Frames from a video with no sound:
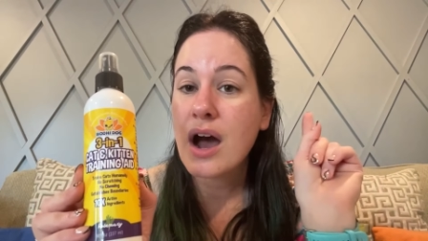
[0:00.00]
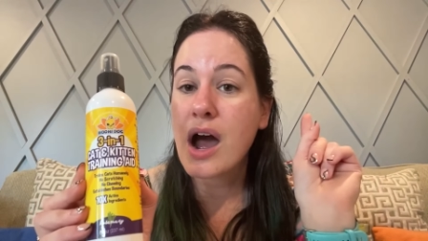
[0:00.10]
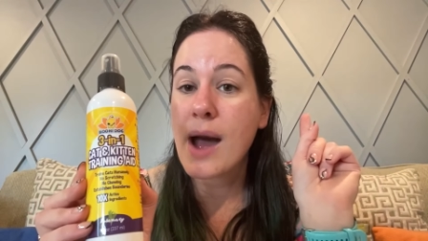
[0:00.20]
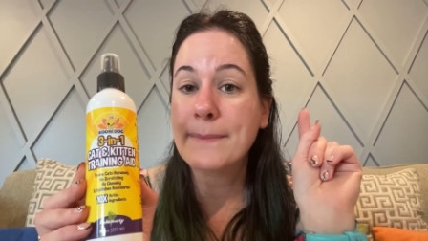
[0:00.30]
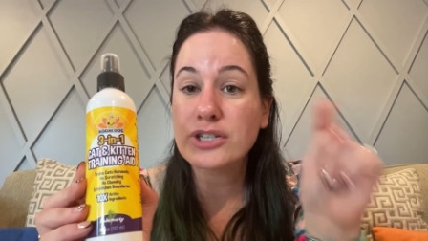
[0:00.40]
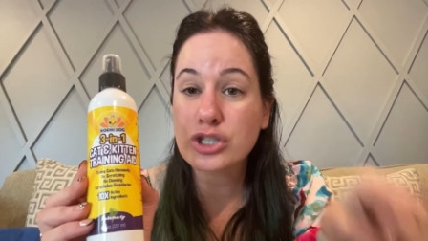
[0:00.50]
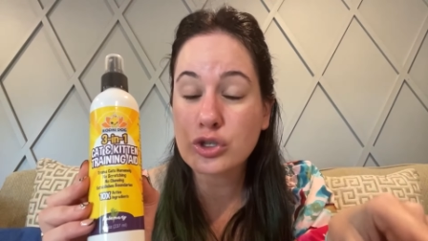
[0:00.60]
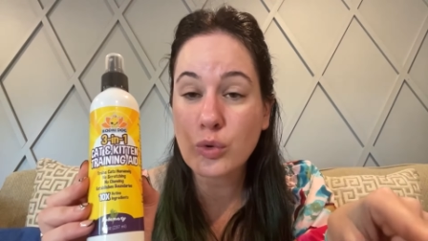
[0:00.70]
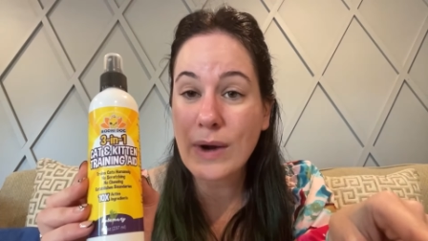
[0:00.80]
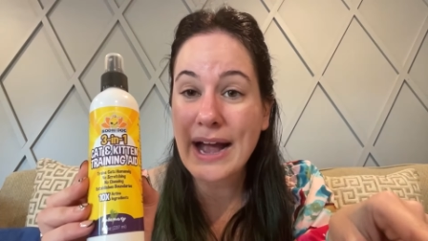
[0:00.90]
um,
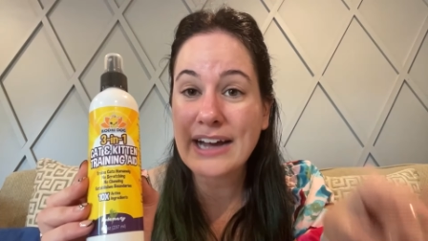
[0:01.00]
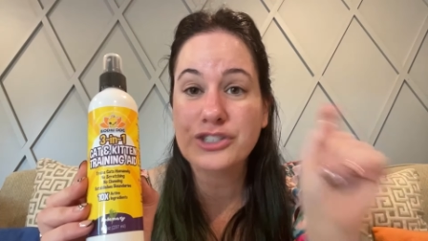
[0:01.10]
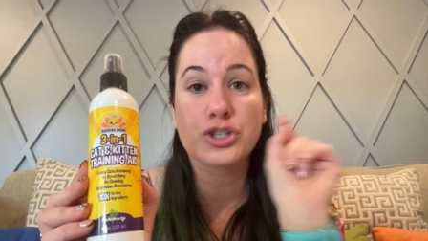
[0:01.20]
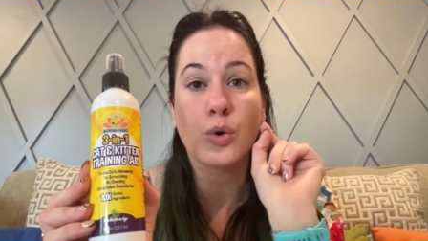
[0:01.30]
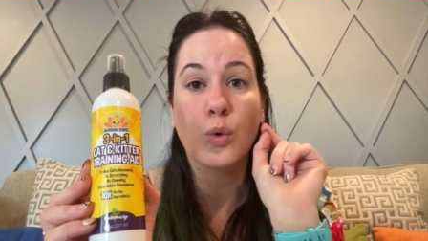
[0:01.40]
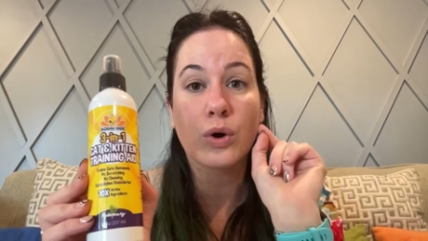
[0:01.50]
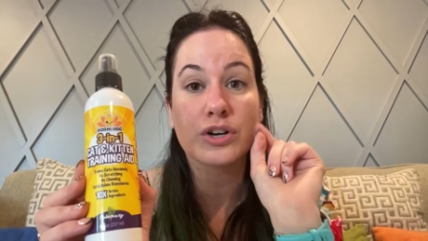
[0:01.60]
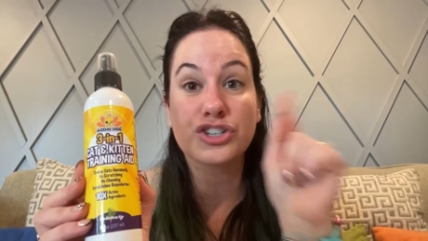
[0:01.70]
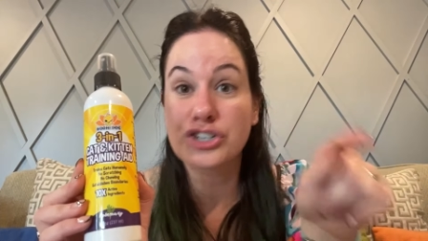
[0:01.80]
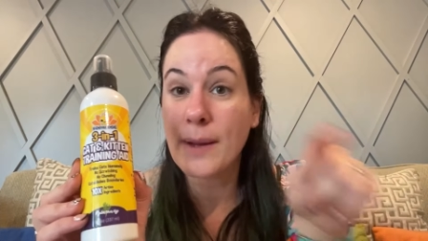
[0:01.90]
scratch,
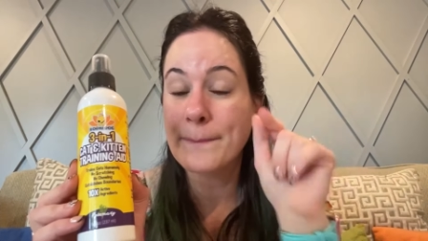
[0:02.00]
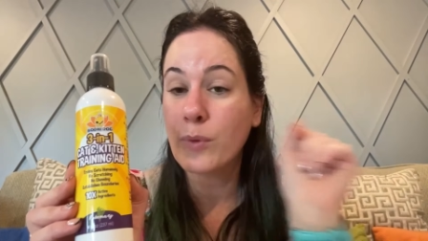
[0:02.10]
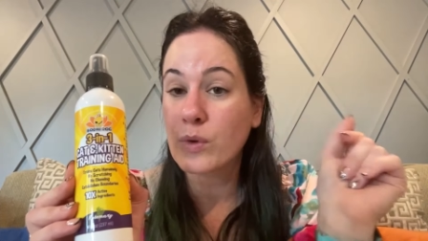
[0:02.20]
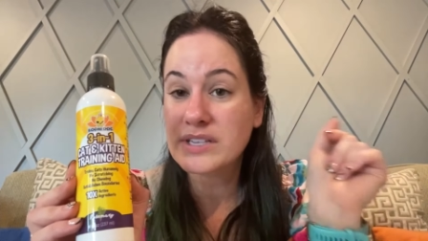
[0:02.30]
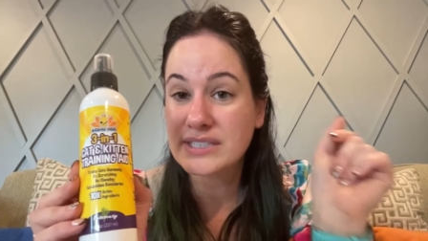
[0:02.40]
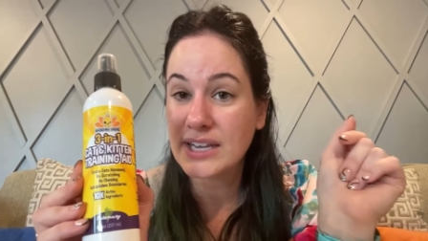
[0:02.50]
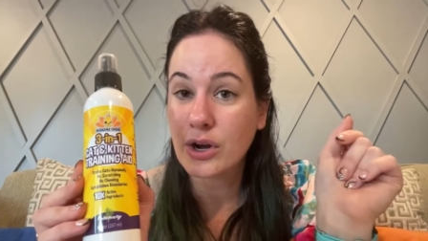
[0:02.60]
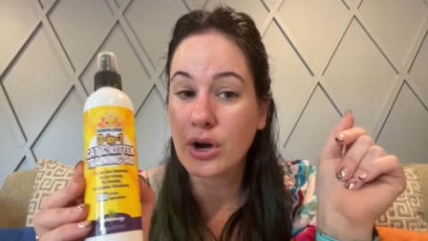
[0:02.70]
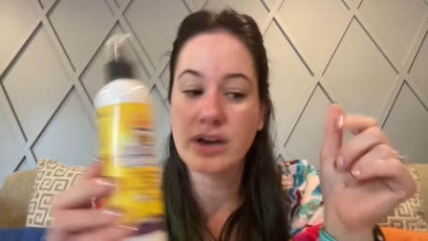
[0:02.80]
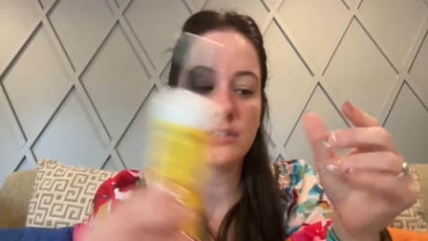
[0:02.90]
or jump or sit
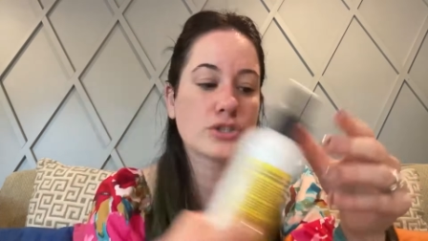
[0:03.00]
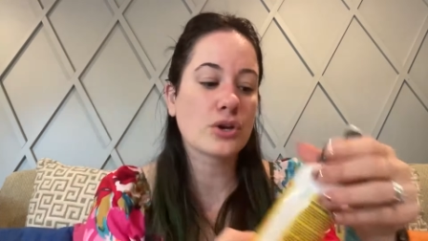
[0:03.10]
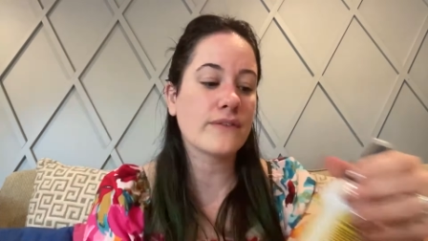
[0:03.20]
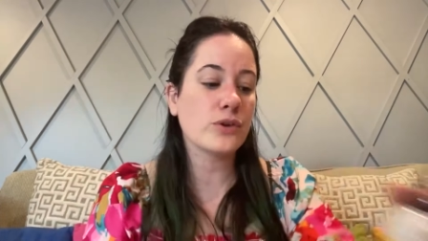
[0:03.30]
on. So